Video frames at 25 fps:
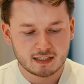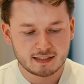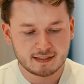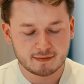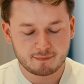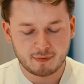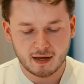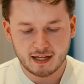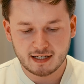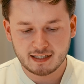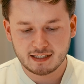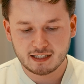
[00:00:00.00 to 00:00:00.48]

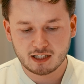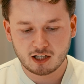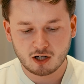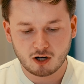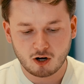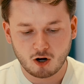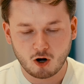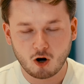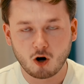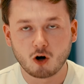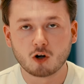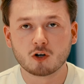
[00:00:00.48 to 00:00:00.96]

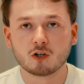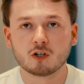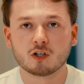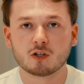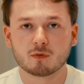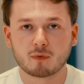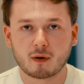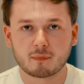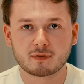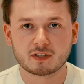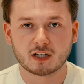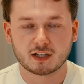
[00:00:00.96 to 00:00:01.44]
depending
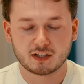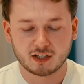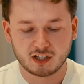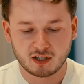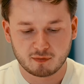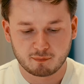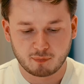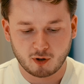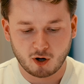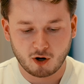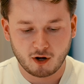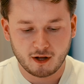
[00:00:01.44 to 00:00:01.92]
on the website
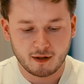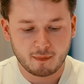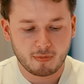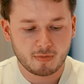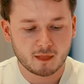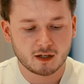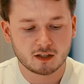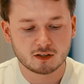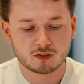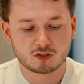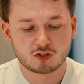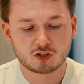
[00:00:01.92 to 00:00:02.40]
that you're
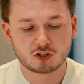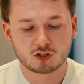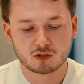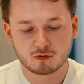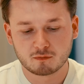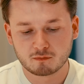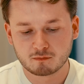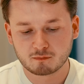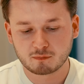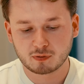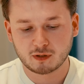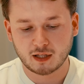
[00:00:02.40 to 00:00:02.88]
botting,
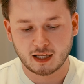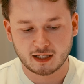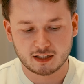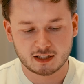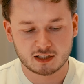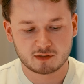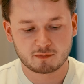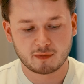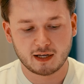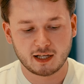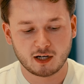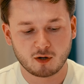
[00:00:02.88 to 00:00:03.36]
some
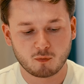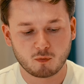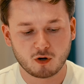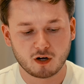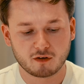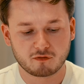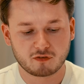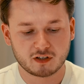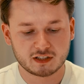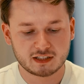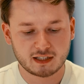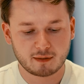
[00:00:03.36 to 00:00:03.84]
plans may not
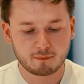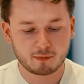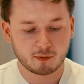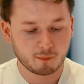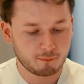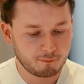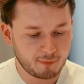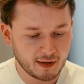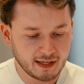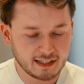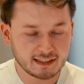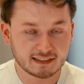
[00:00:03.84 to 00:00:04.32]
work. For
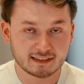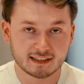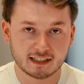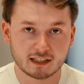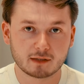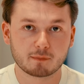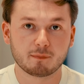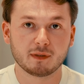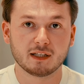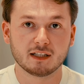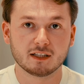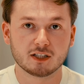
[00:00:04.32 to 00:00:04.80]
example,
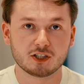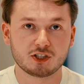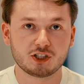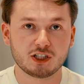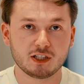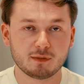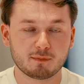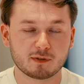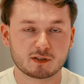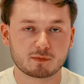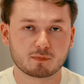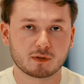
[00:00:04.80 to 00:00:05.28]
basic being the
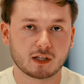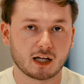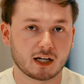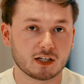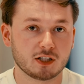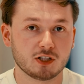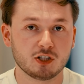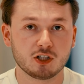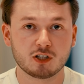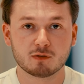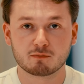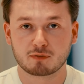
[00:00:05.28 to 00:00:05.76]
cheapest
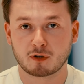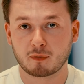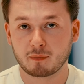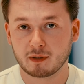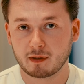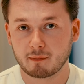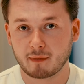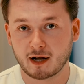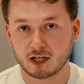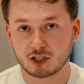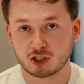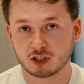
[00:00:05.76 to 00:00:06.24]
plan, you can
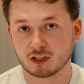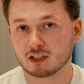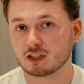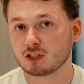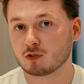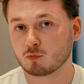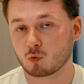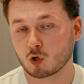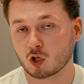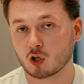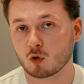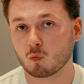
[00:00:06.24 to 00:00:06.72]
probably imagine
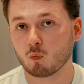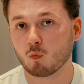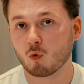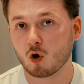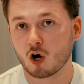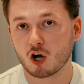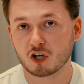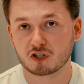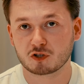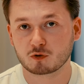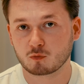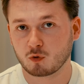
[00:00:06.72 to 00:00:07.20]
this is one of the
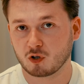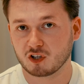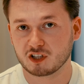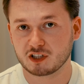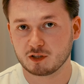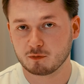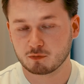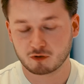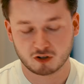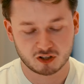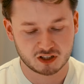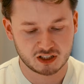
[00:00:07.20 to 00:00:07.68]
worst
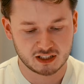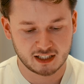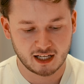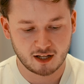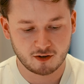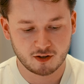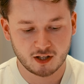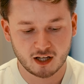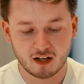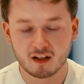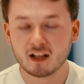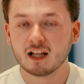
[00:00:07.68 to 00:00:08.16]
quality proxies
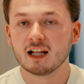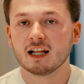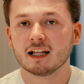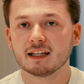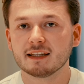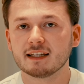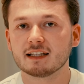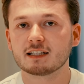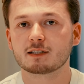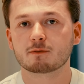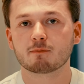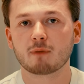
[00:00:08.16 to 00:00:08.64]
out there.
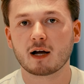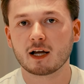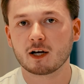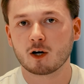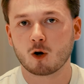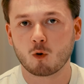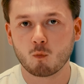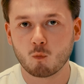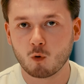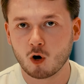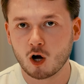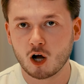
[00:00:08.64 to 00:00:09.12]
This
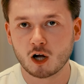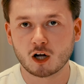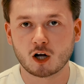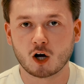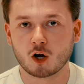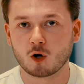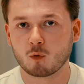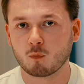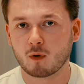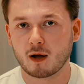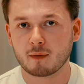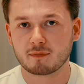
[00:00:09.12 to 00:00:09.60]
might not
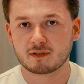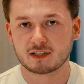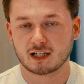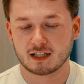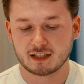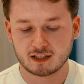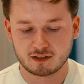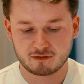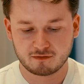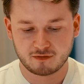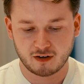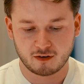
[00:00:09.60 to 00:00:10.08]
work on a
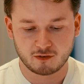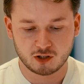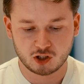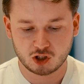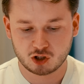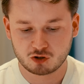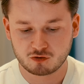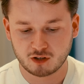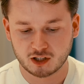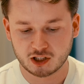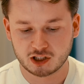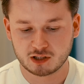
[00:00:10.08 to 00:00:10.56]
website that's very
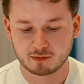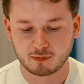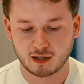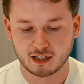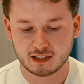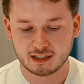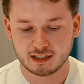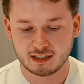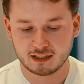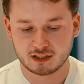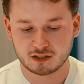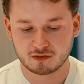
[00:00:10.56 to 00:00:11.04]
strict. You
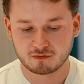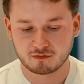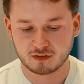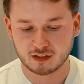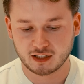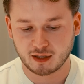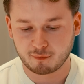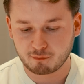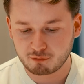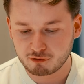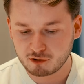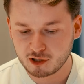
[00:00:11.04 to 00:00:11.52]
might need
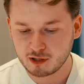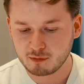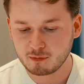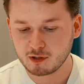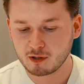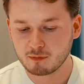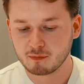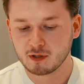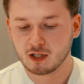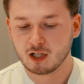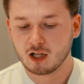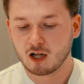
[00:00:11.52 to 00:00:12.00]
something like
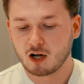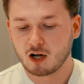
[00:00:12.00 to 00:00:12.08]
premium